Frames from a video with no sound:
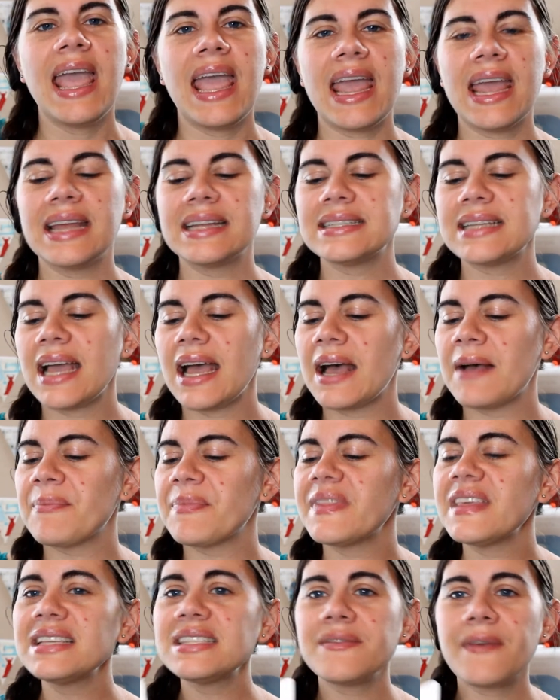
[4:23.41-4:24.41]

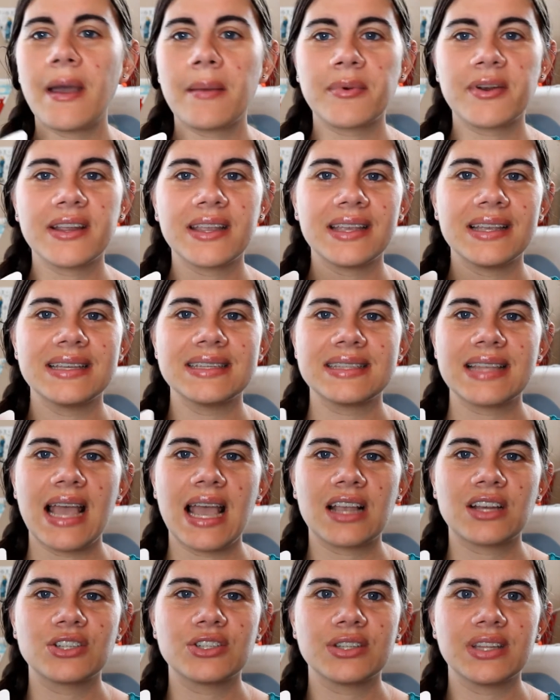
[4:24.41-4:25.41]
And this fabric is
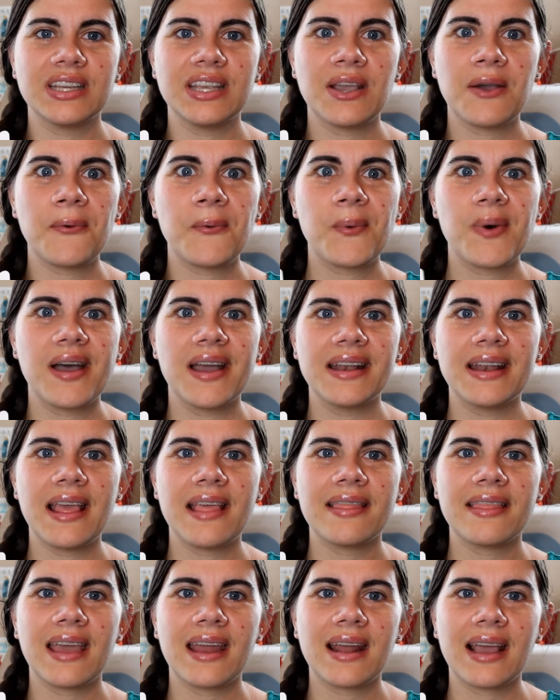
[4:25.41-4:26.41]
actually one
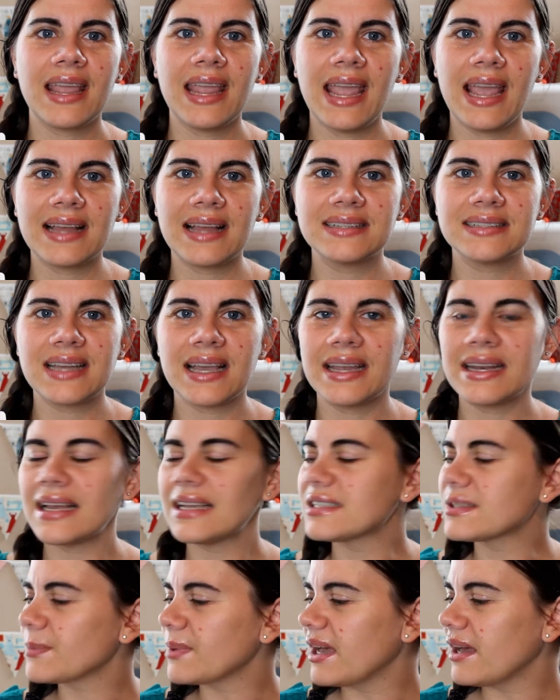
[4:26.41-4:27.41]
that I hand dyed
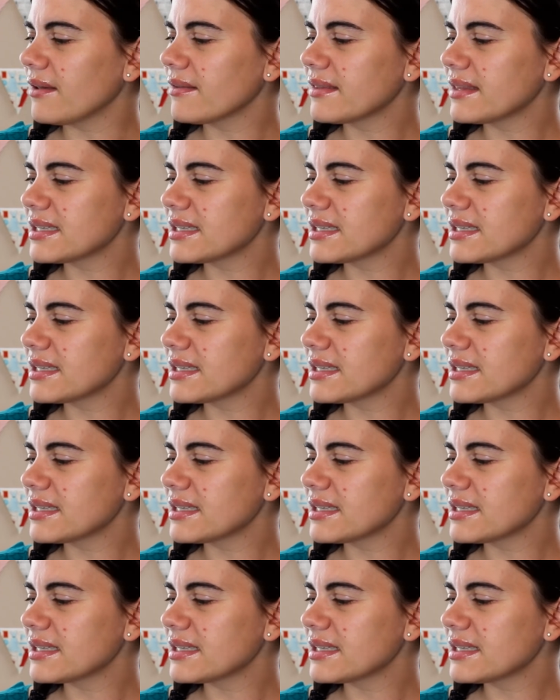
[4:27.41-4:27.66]
as well.